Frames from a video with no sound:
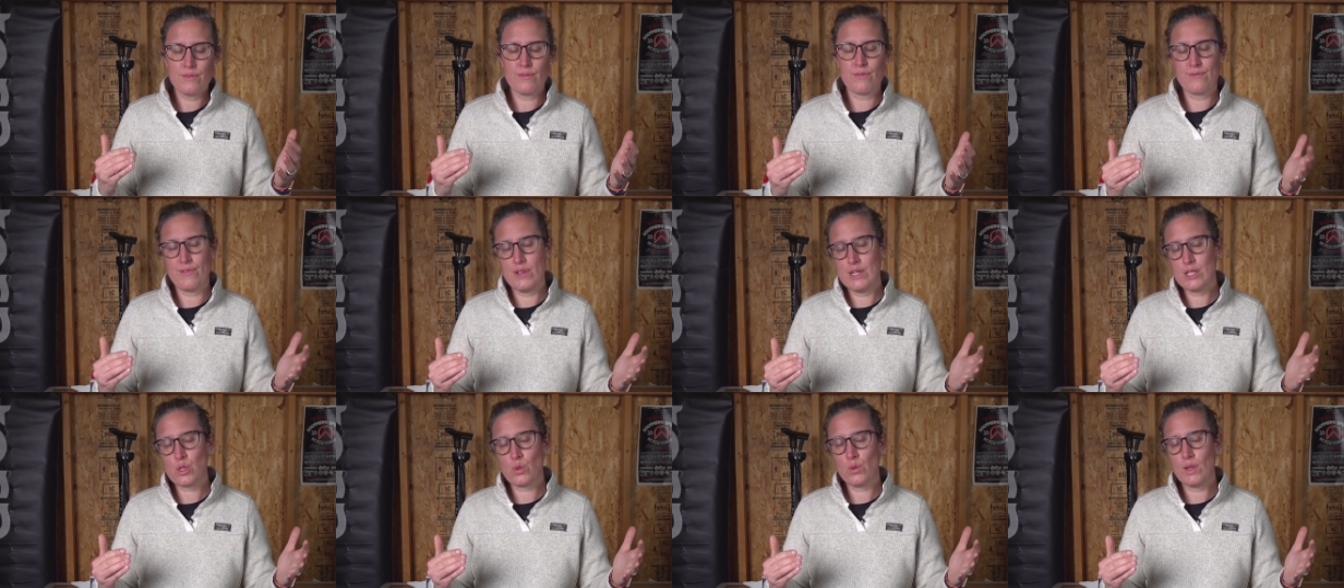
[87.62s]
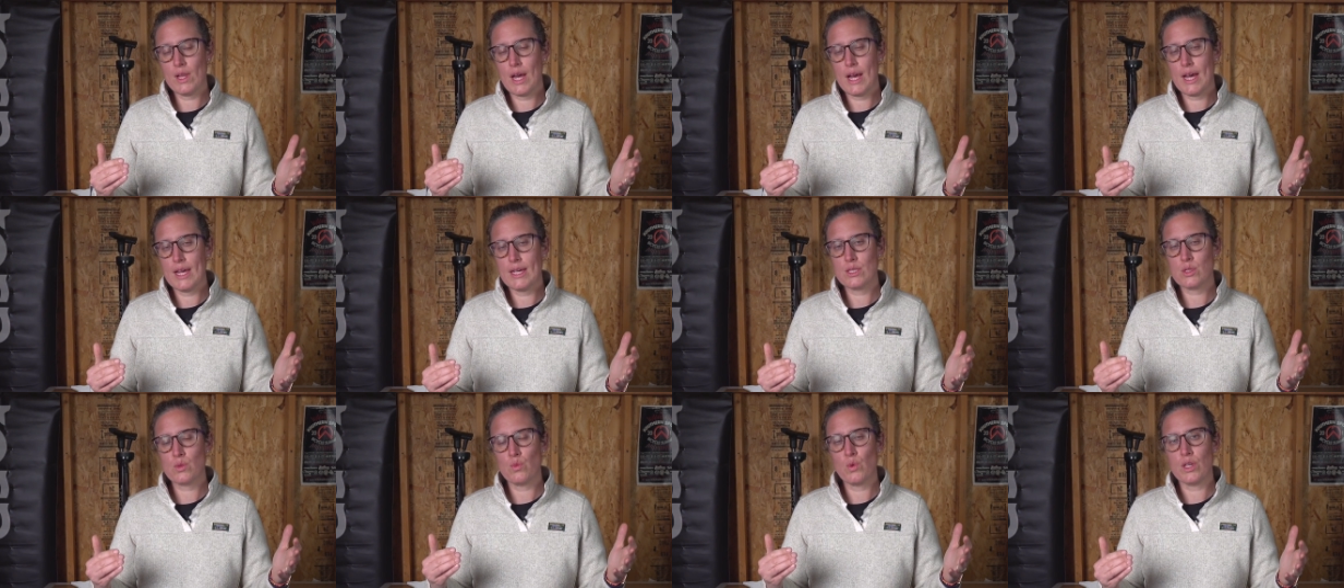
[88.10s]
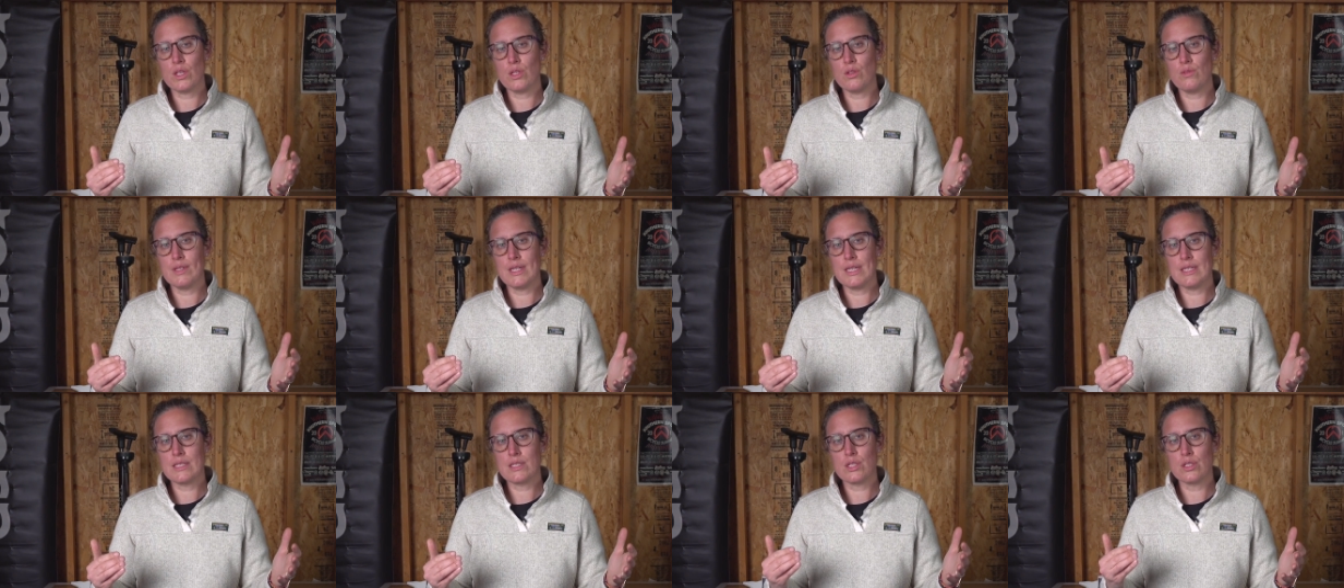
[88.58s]
visualize what you
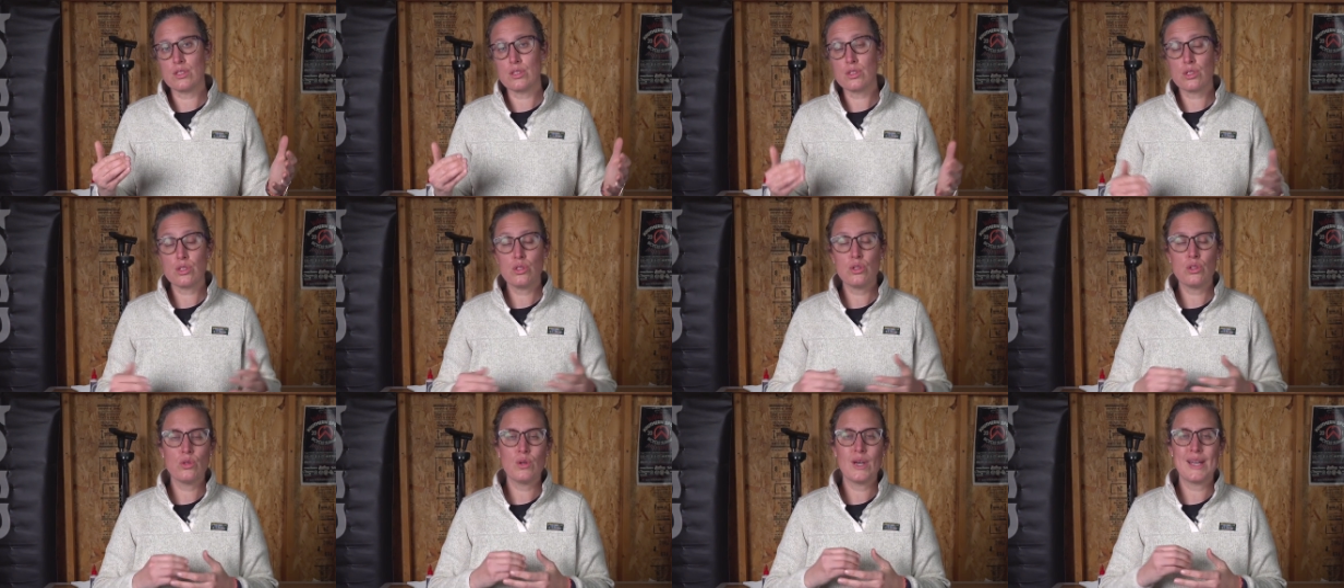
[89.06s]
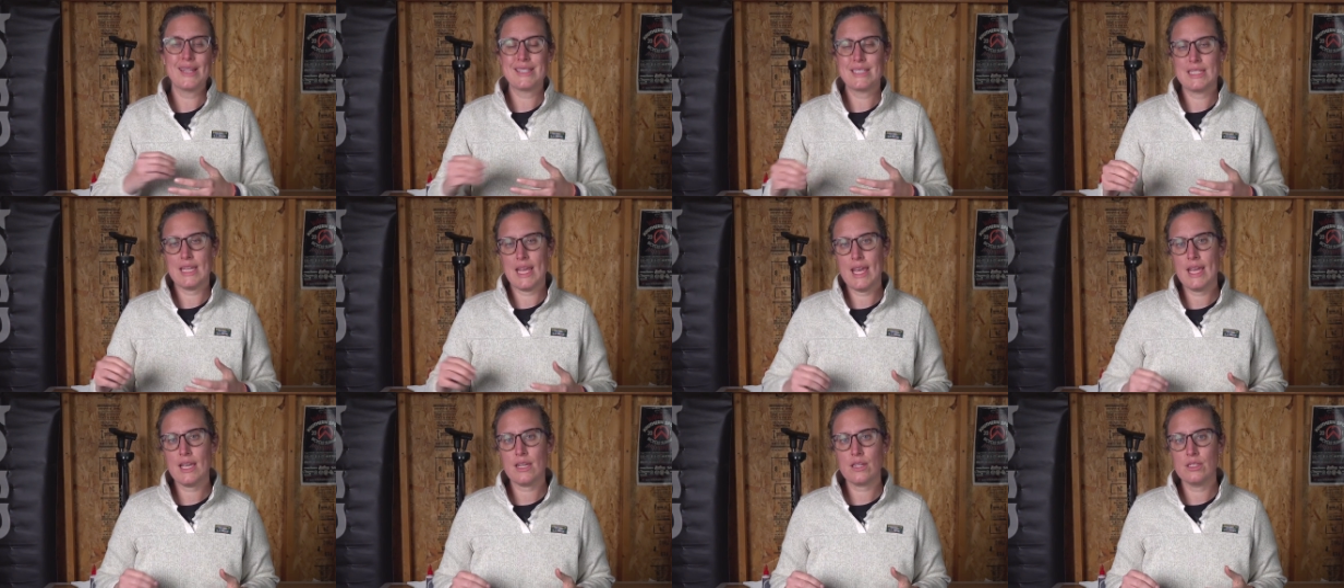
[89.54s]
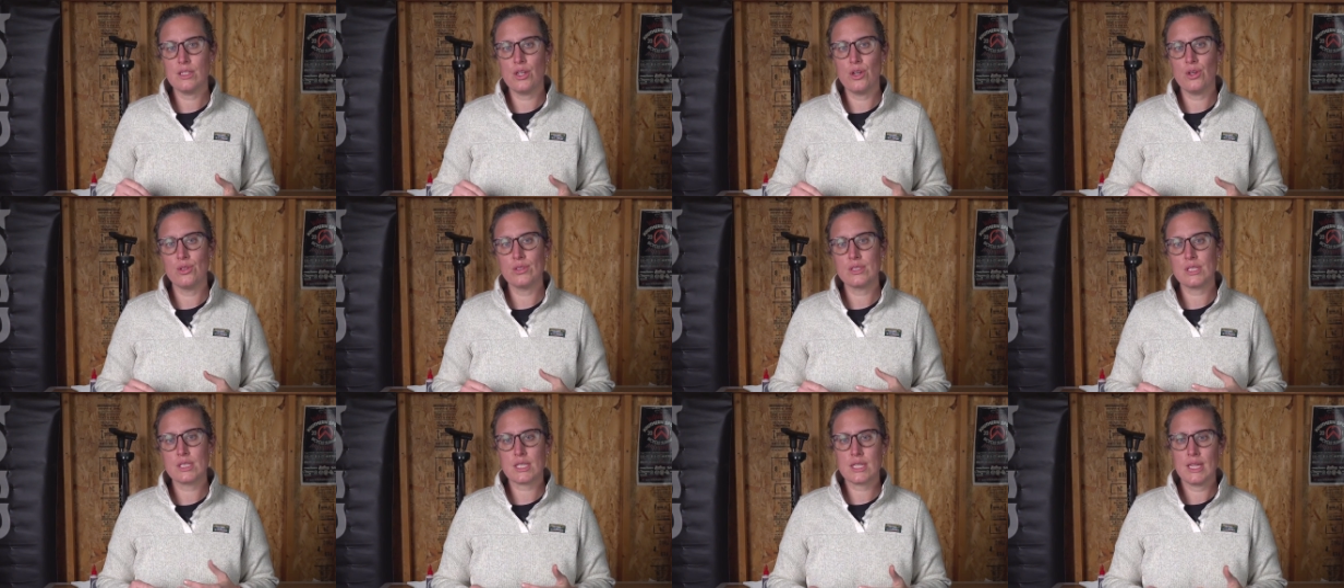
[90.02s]
need to do, take
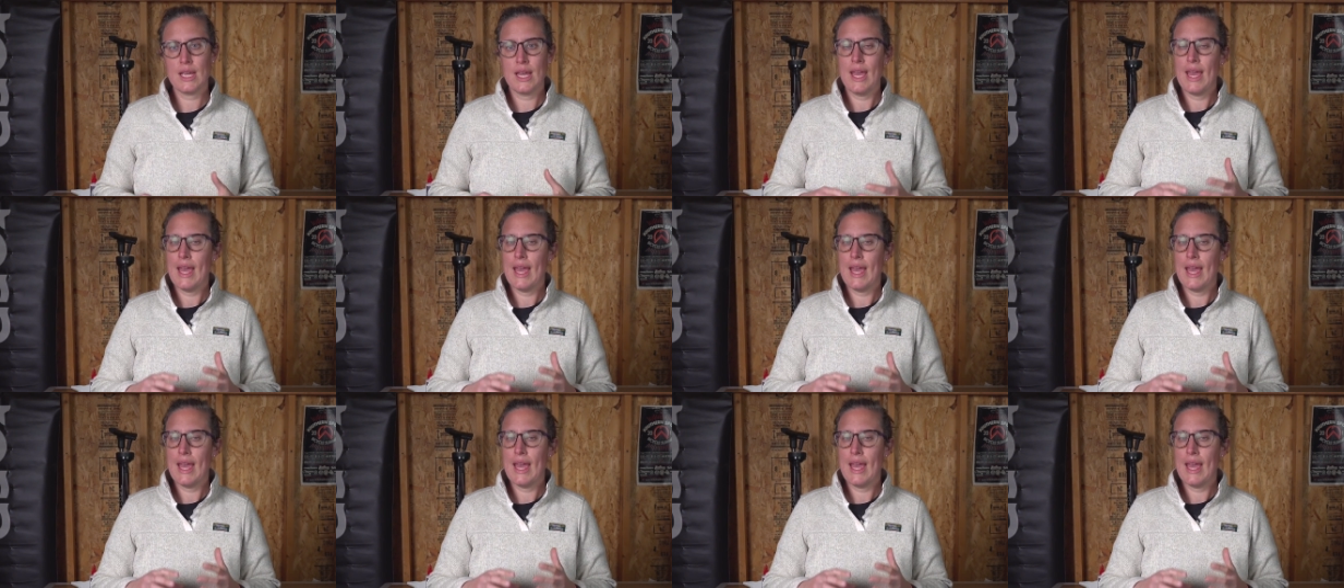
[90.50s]
notes,